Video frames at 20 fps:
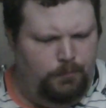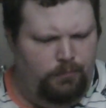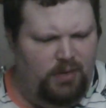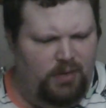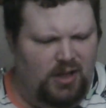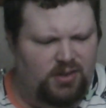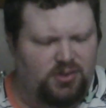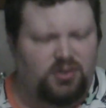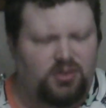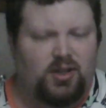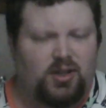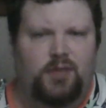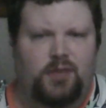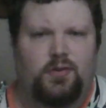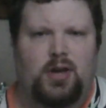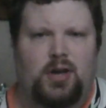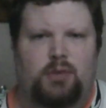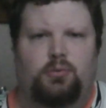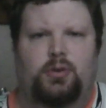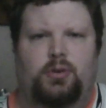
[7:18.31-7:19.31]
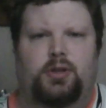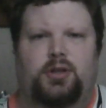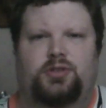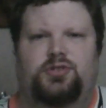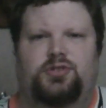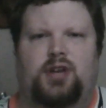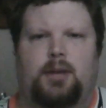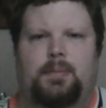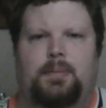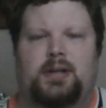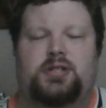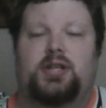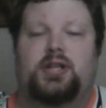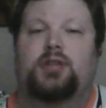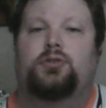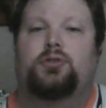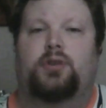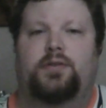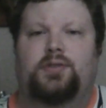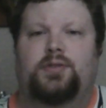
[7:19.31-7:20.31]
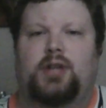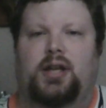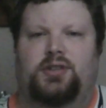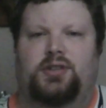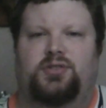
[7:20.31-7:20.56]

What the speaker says: this is like if you had really good Sour Patch Kids or even like